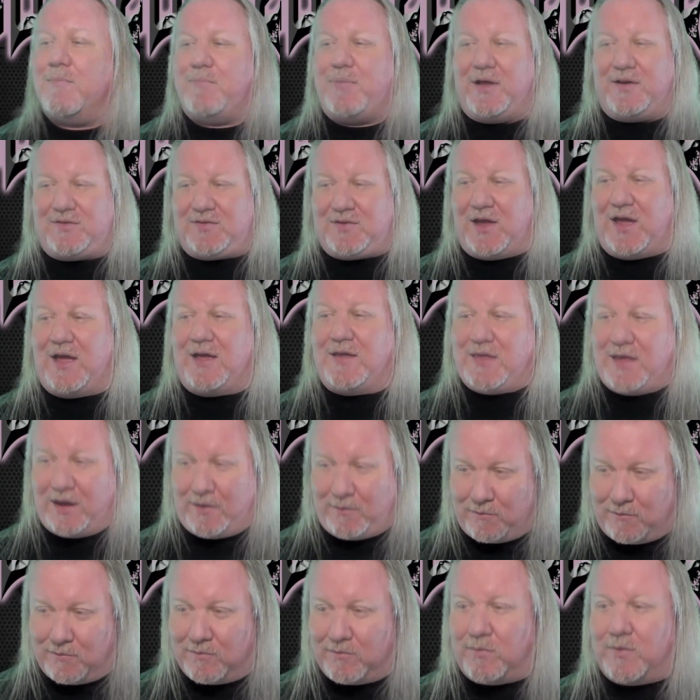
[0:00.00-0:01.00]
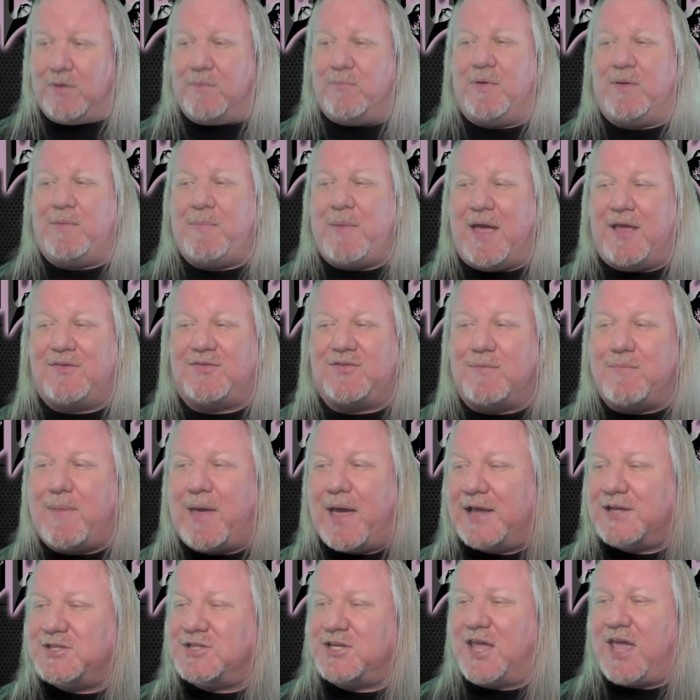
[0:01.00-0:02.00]
But uh, yeah, we, we made some
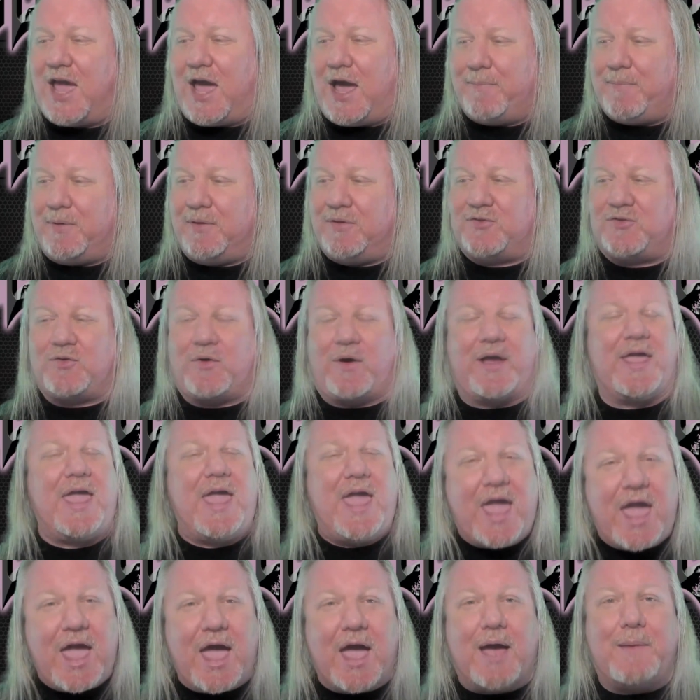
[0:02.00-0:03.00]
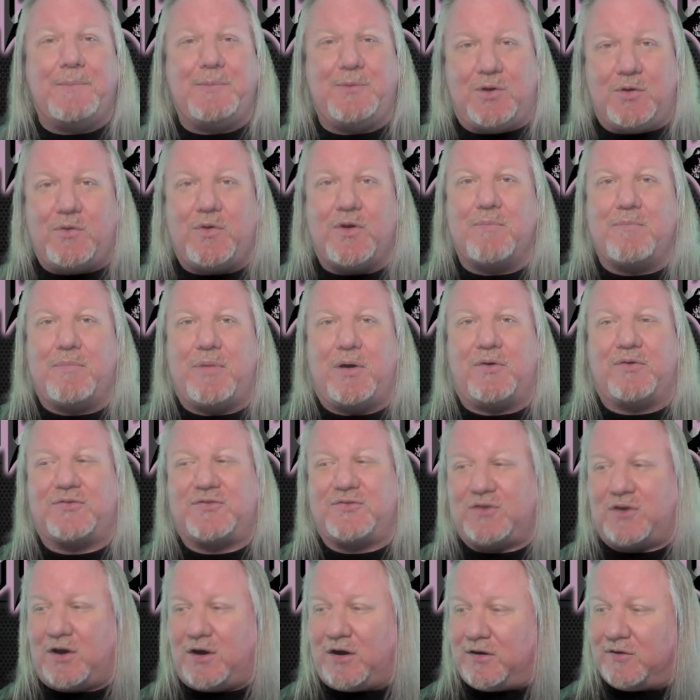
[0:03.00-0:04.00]
magic happen. So I am doing both
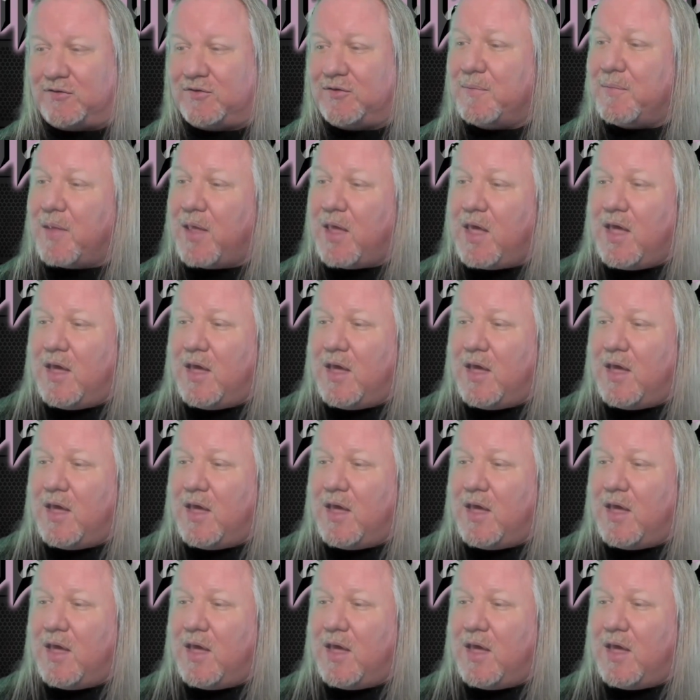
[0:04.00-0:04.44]
songs.